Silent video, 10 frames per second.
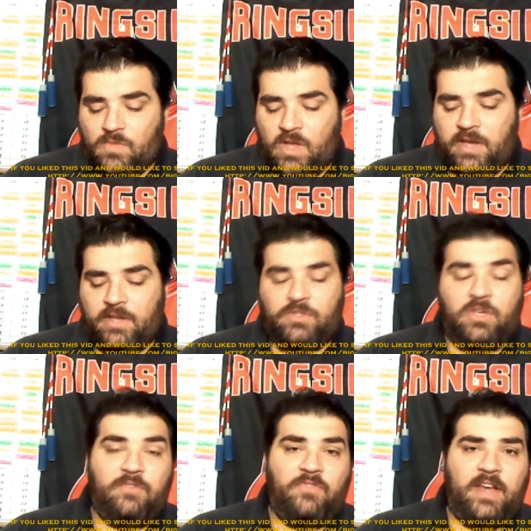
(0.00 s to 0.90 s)
Uh, he's
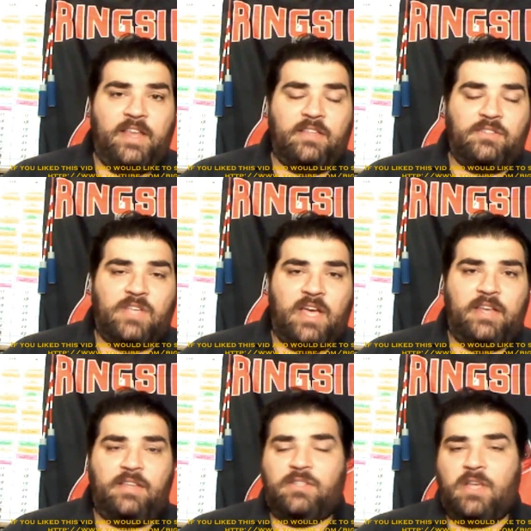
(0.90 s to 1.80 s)
good at fighting
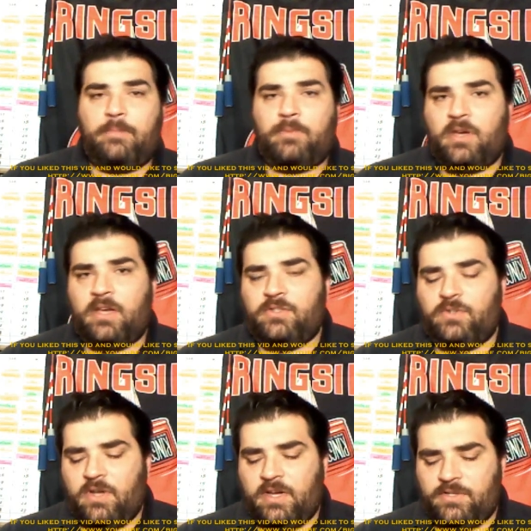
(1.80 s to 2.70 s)
inside. His uppercuts
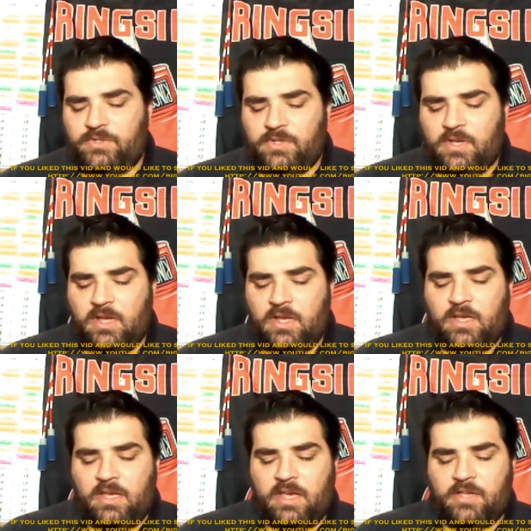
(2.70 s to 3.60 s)
are nice.
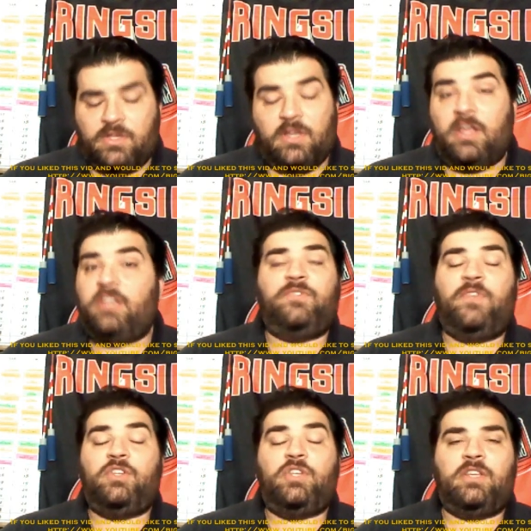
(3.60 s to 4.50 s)
He has a nice
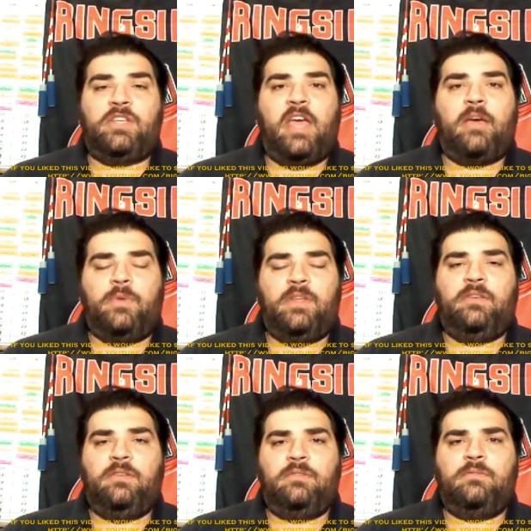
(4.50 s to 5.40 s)
finishing attack when
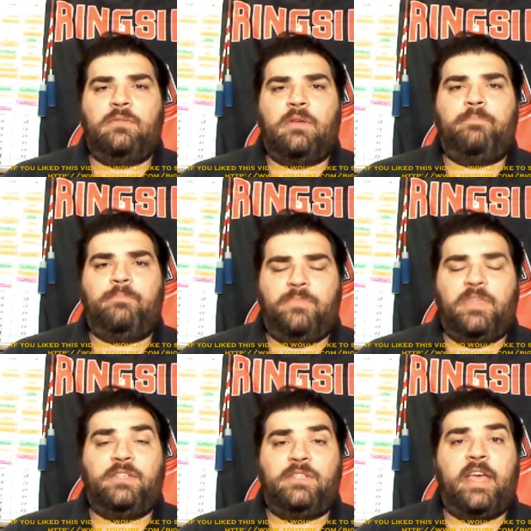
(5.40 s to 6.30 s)
he uh,
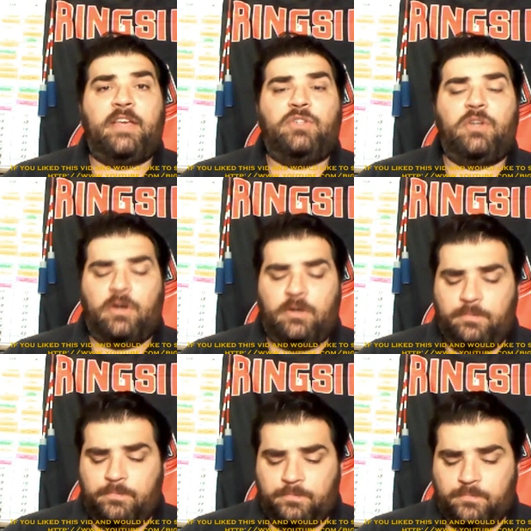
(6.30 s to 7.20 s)
thinks he has you hurt.
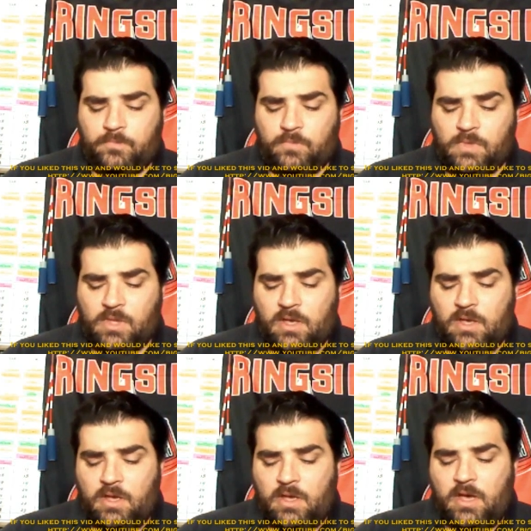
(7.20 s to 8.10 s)

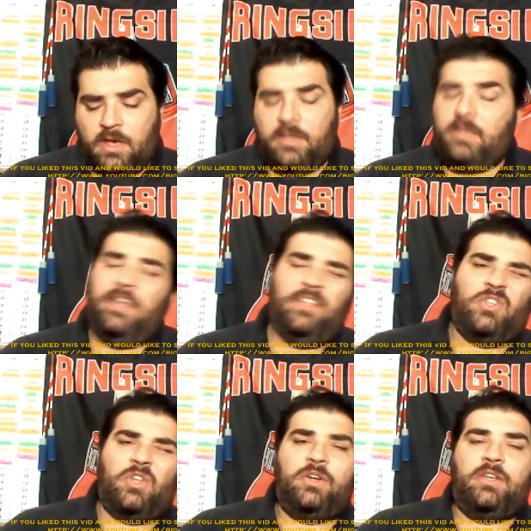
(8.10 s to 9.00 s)
Uh, he needs to
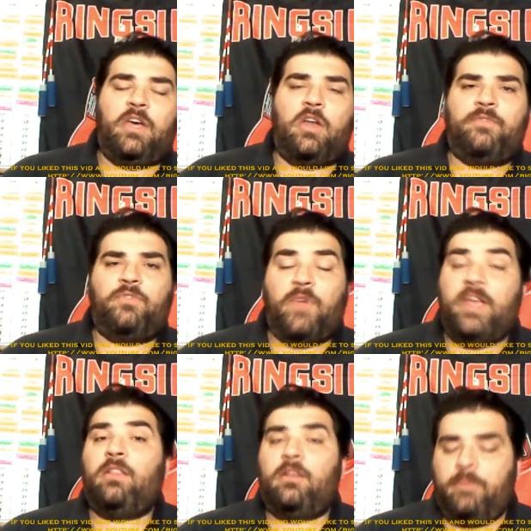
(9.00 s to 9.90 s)
learn to cut off the
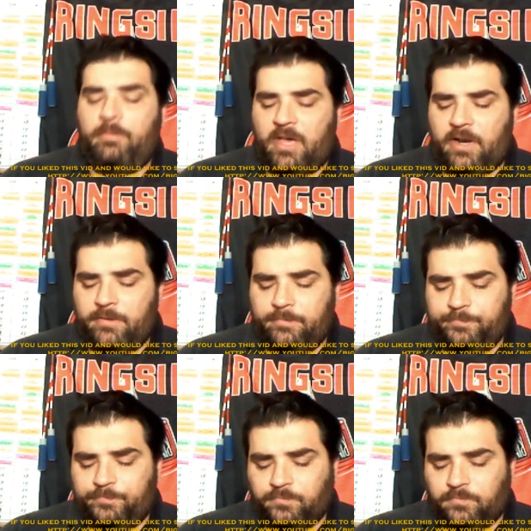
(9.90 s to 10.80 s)
ring a little bit better.
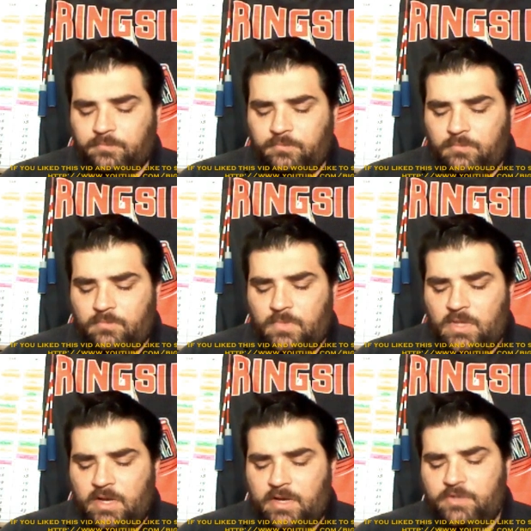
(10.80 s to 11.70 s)

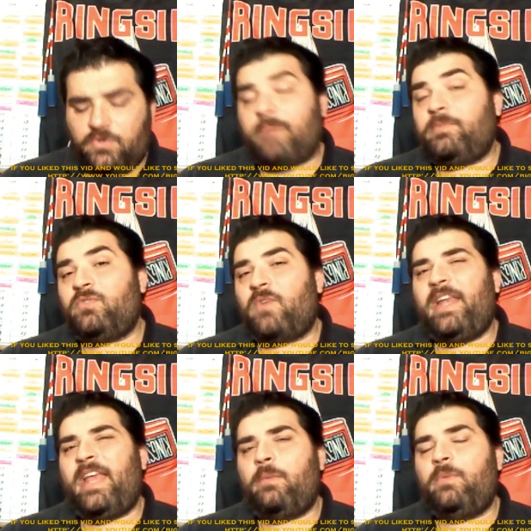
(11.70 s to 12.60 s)
Uh, he drops his
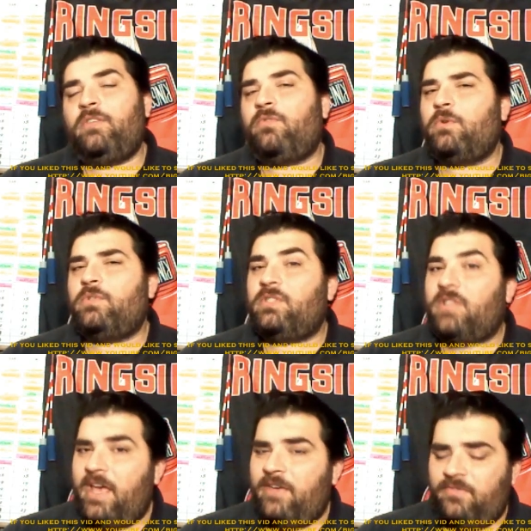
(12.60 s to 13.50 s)
right hand when he throws his
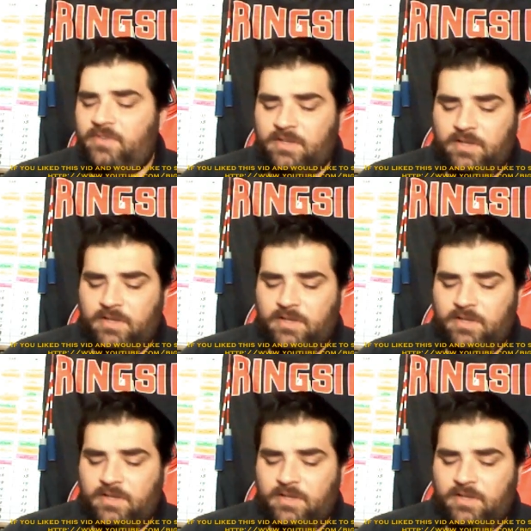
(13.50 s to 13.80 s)
left.